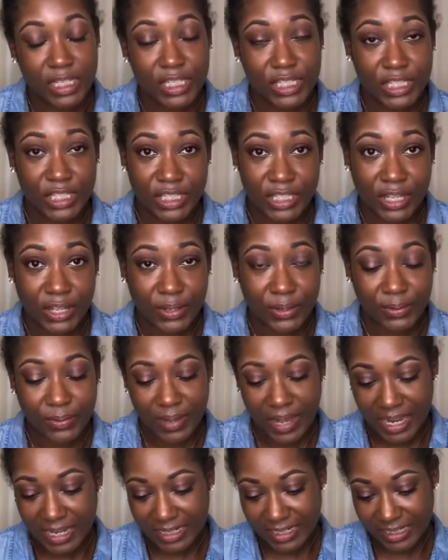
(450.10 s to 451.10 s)
So
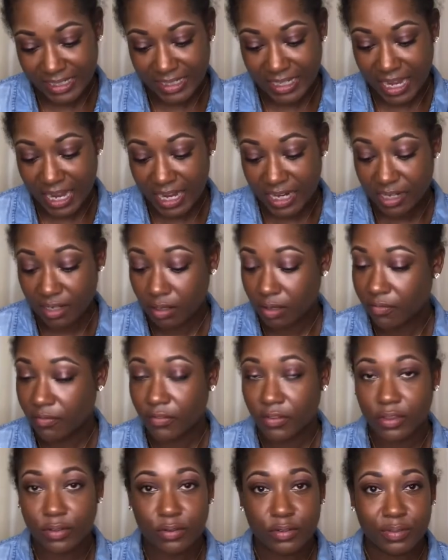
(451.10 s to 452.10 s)
I decided, for
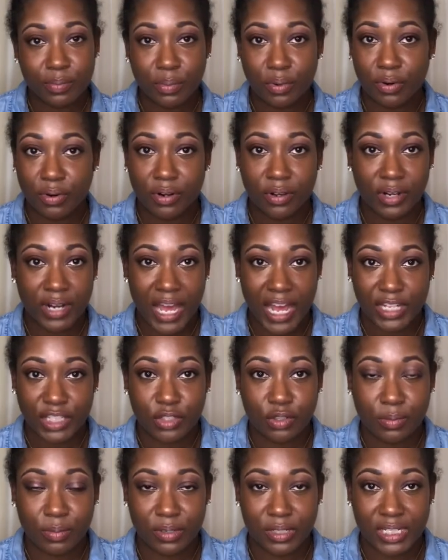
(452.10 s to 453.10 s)
those born on
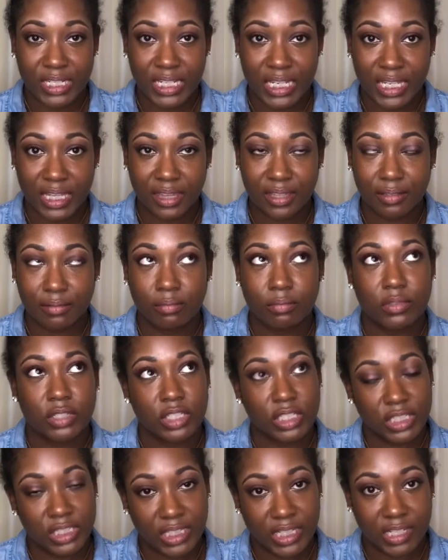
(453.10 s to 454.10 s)
October 10th, which
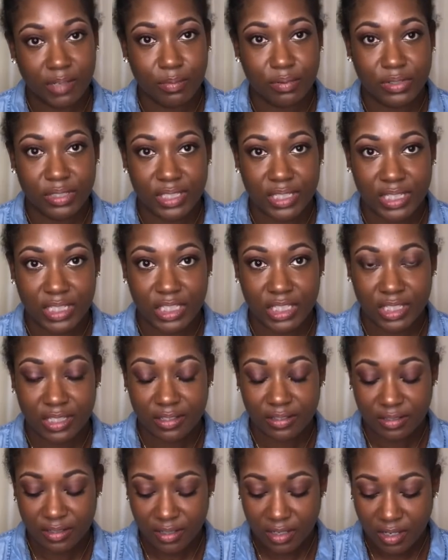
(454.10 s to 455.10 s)
is Libra season,
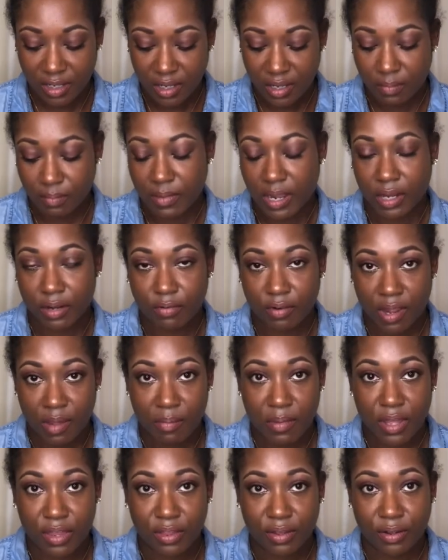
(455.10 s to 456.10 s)
my
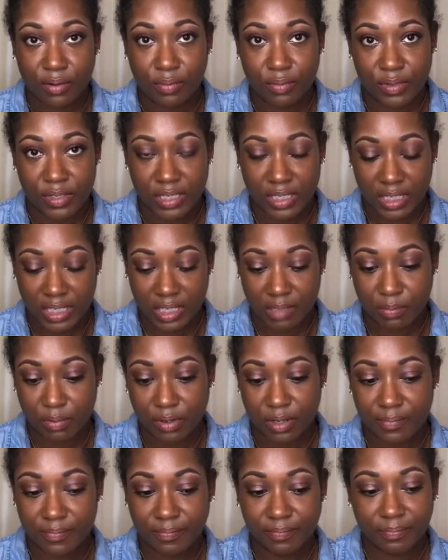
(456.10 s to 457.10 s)
grandmother was a Libra.
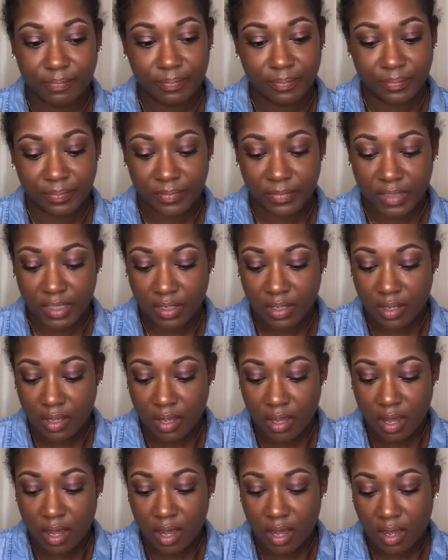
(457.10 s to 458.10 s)

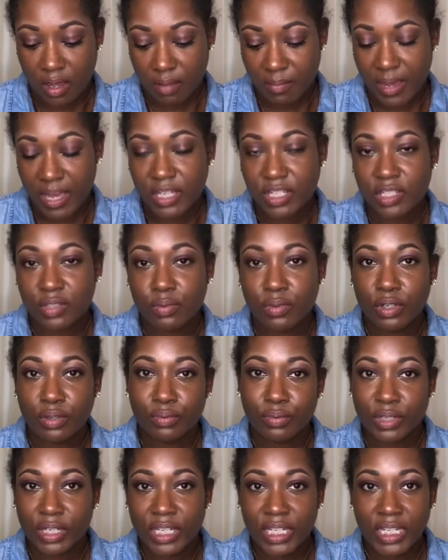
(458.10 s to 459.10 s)
I just want to
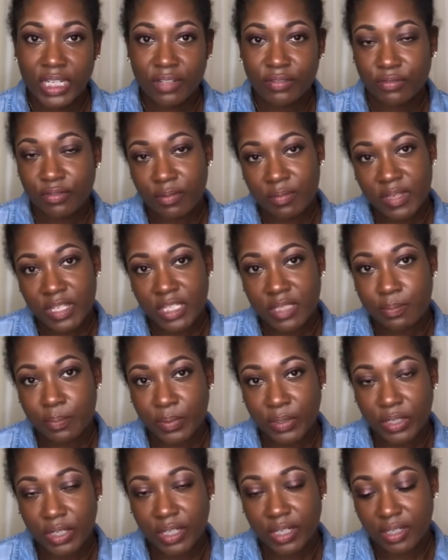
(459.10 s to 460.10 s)
read from this
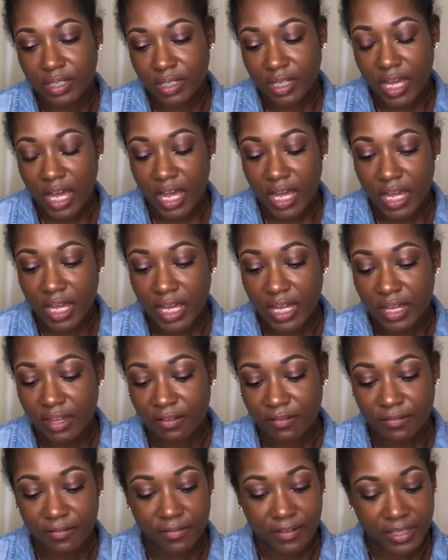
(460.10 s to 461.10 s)
book
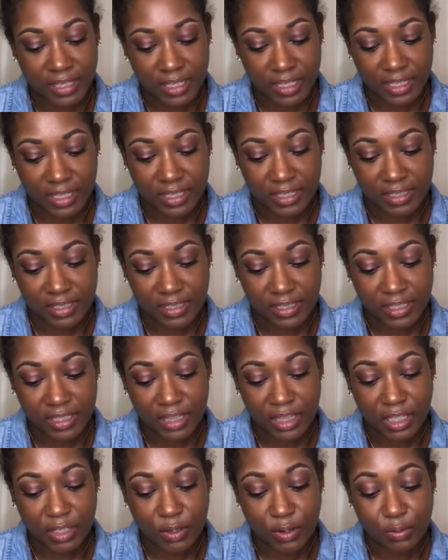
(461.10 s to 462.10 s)
of
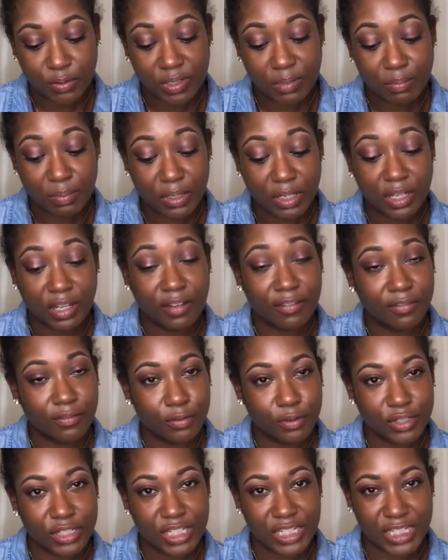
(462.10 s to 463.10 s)
the Golden Book of
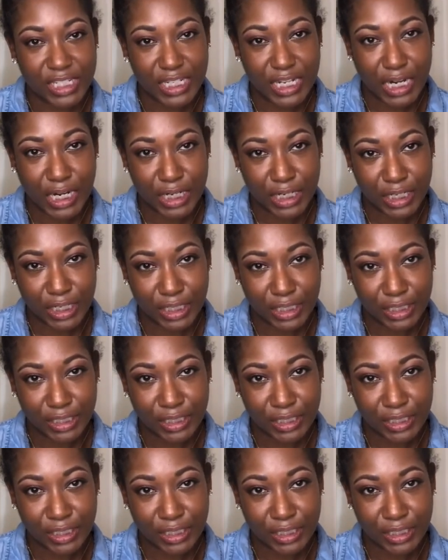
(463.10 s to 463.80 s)
Fortune Telling.